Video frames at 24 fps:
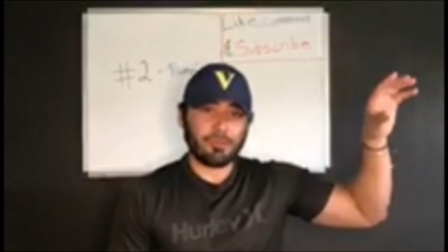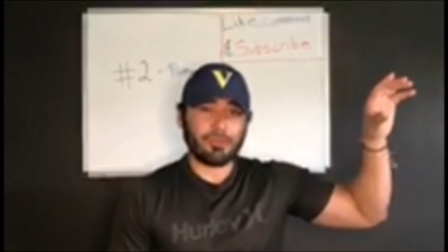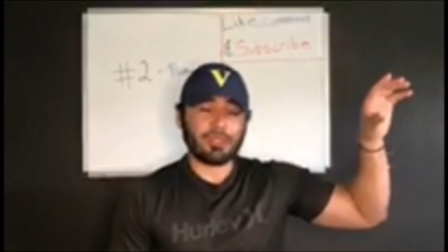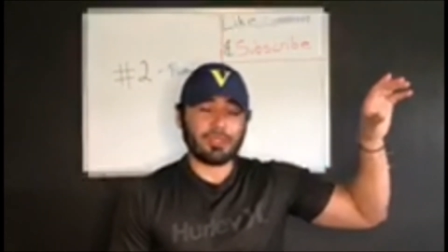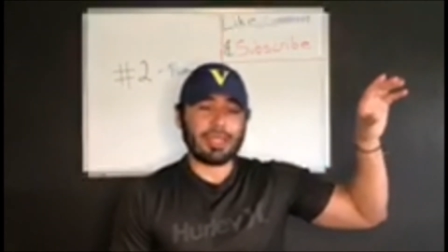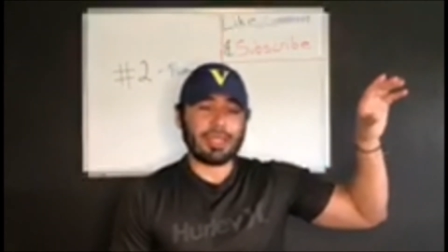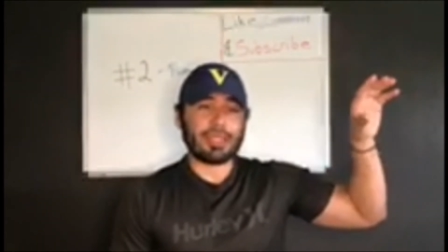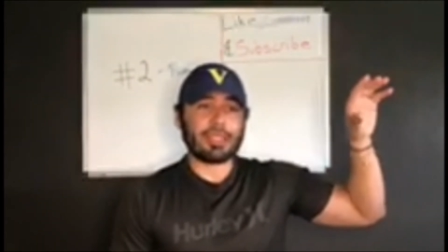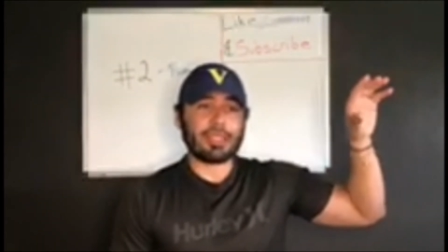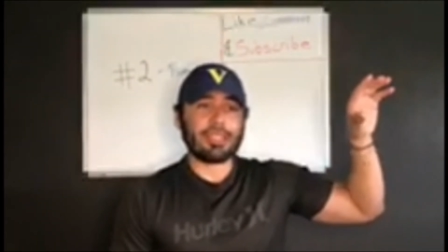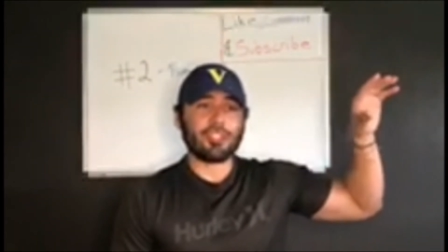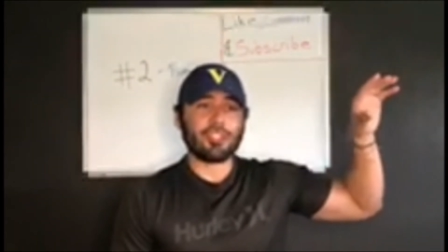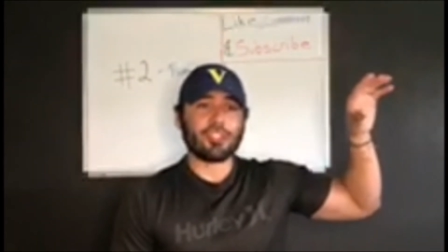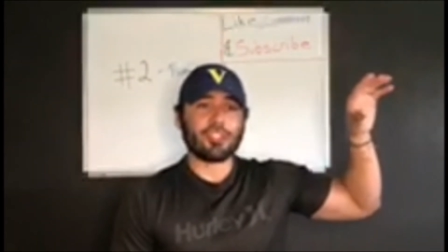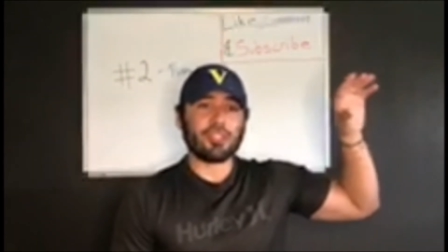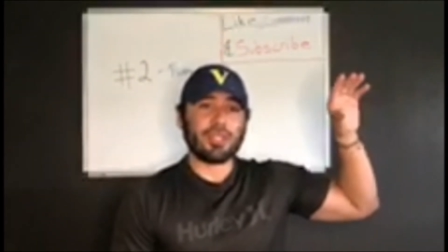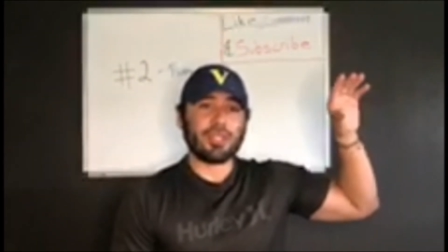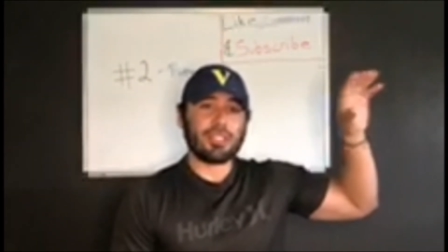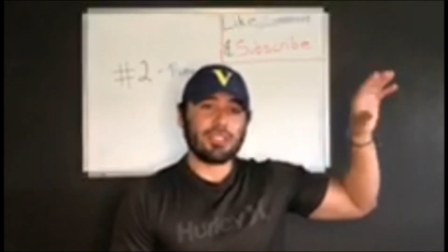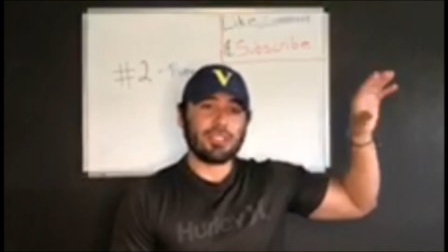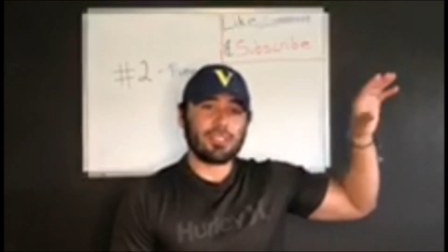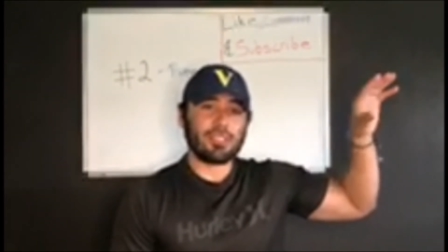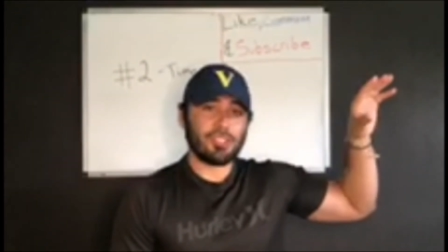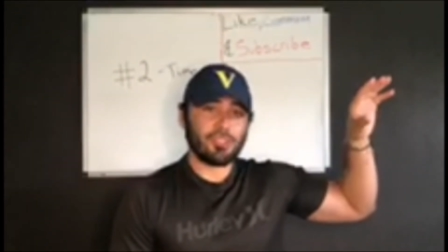Like, it
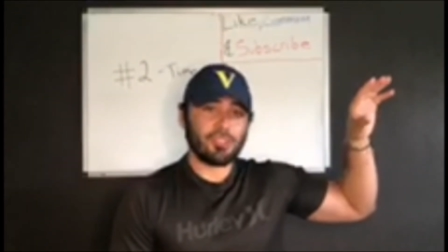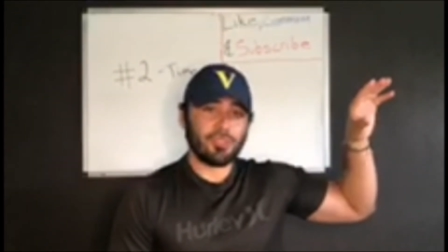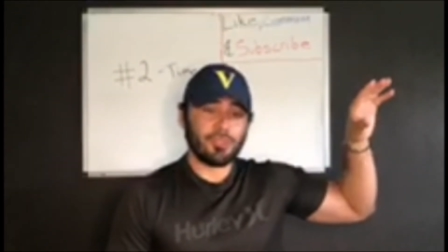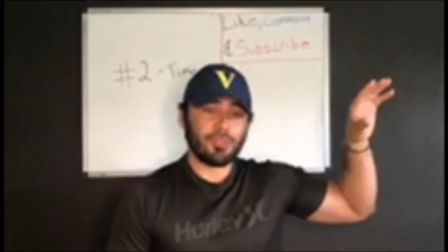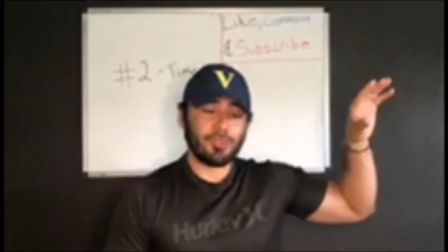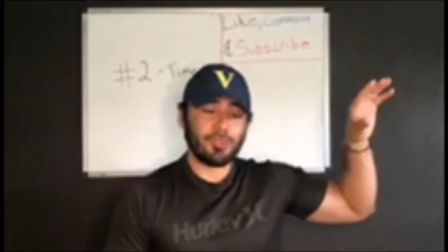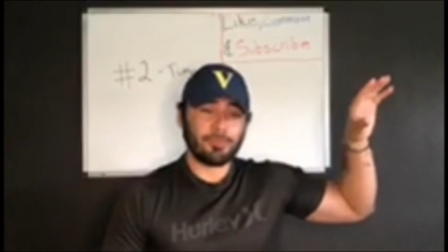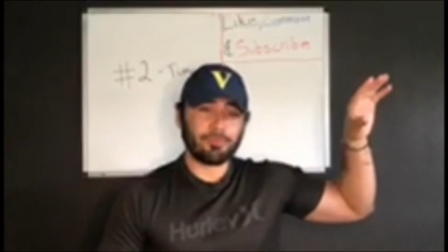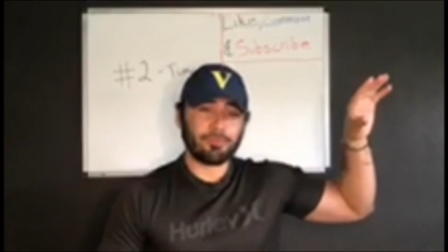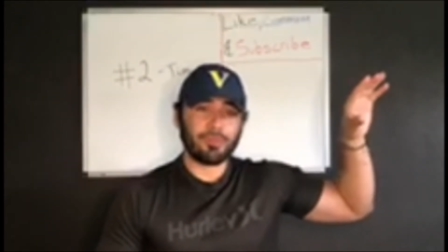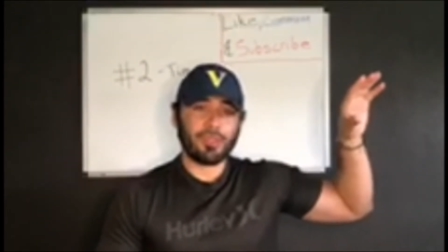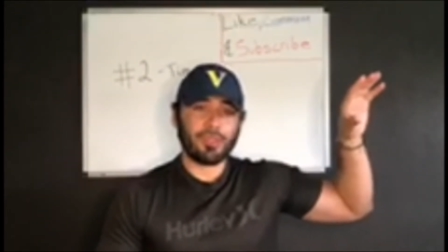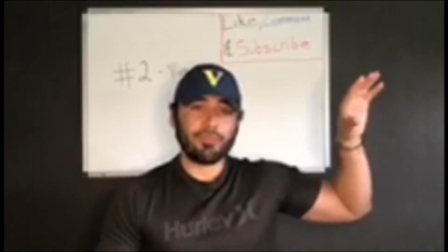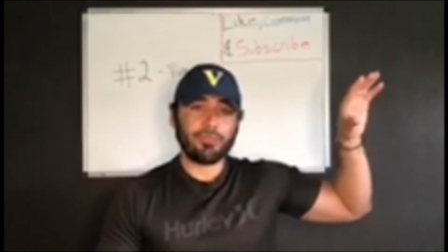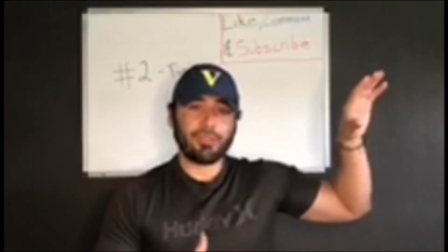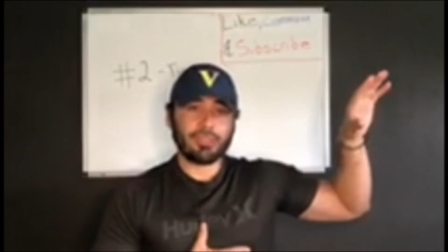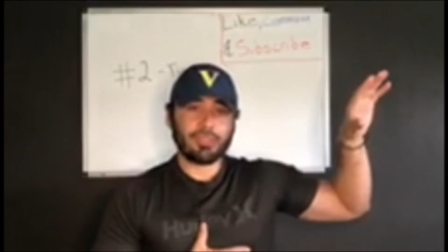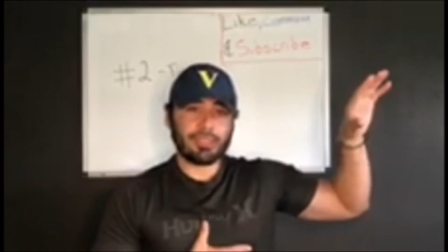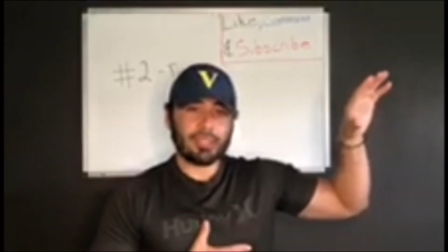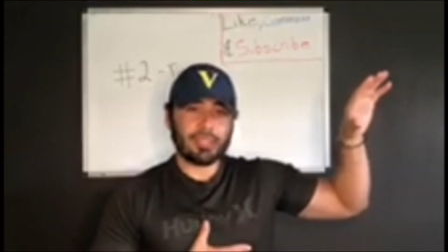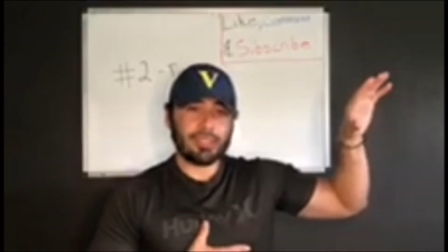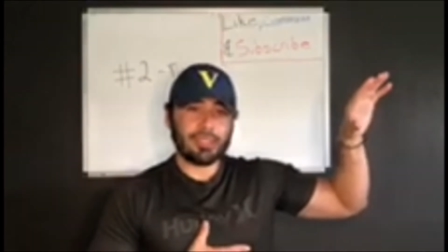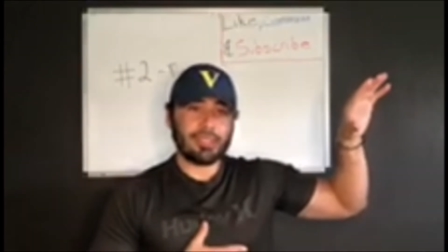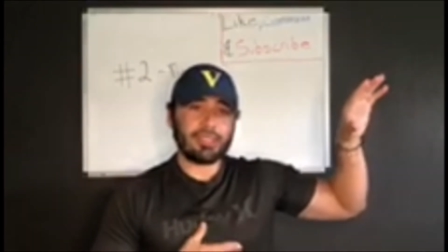drains you
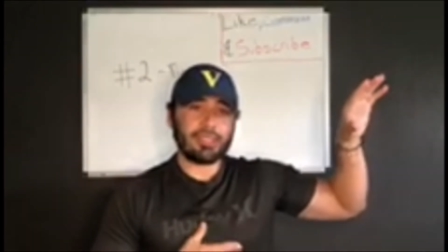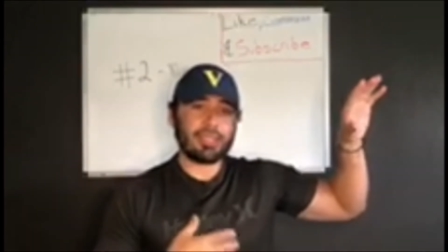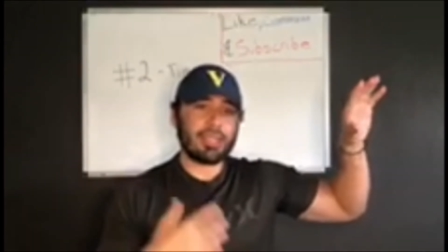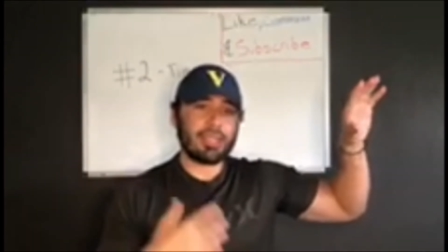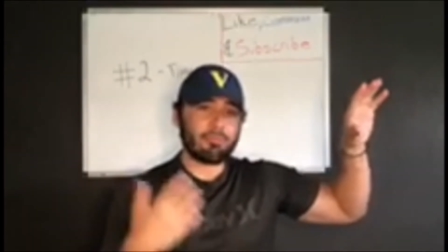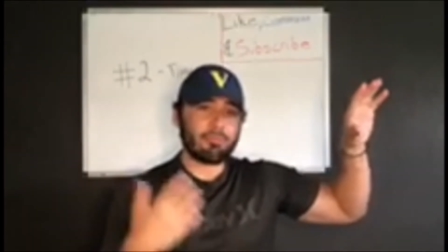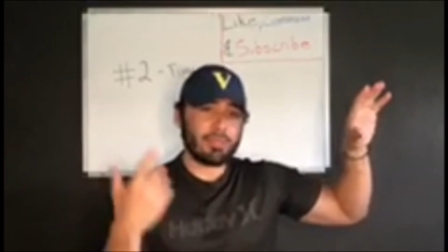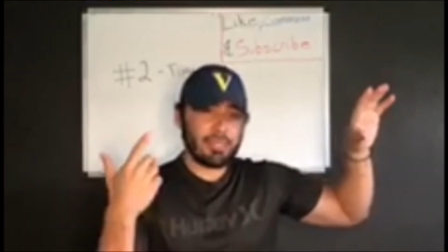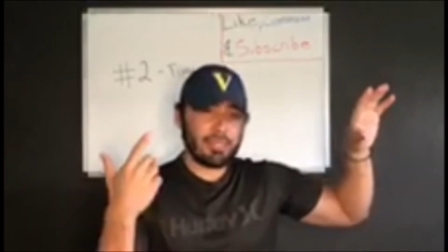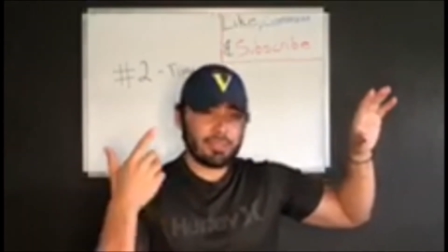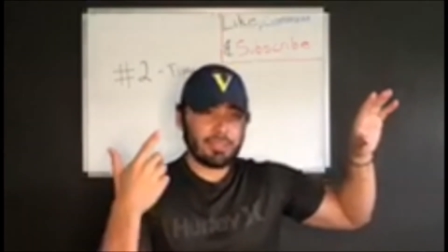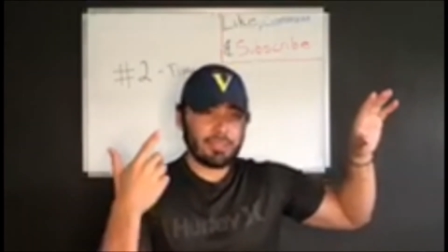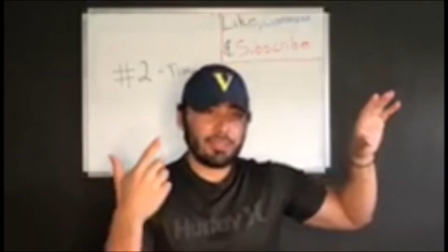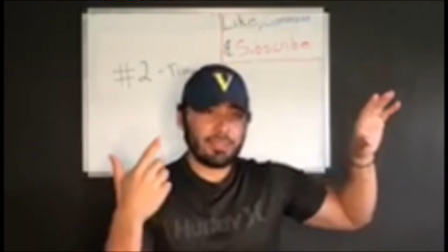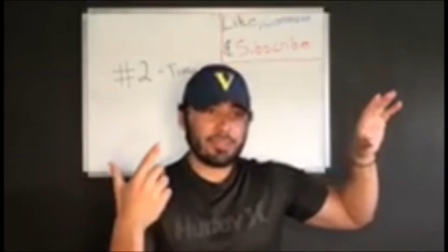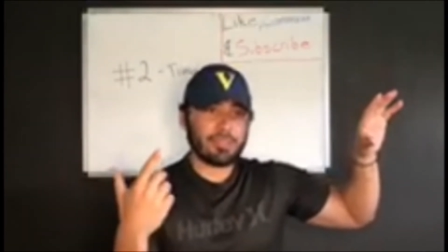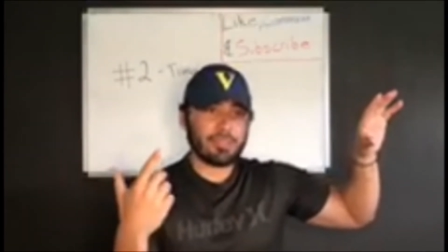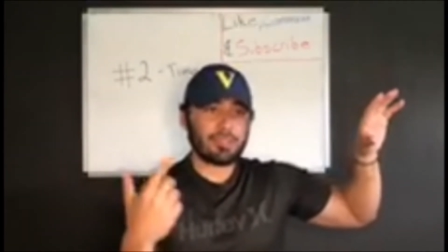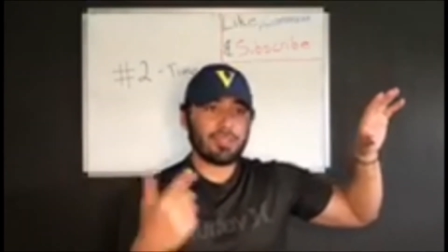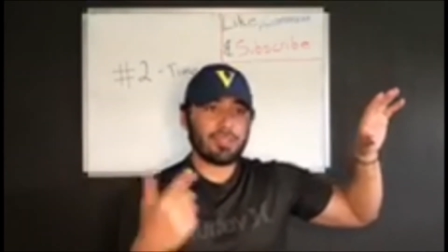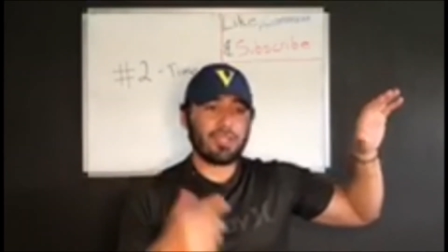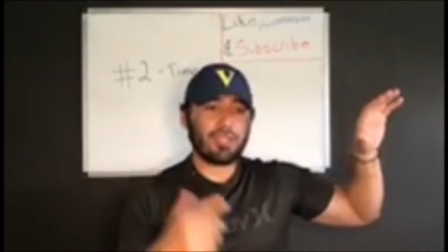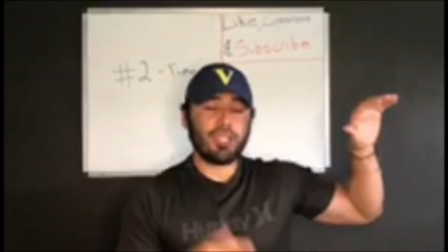physically and mentally, because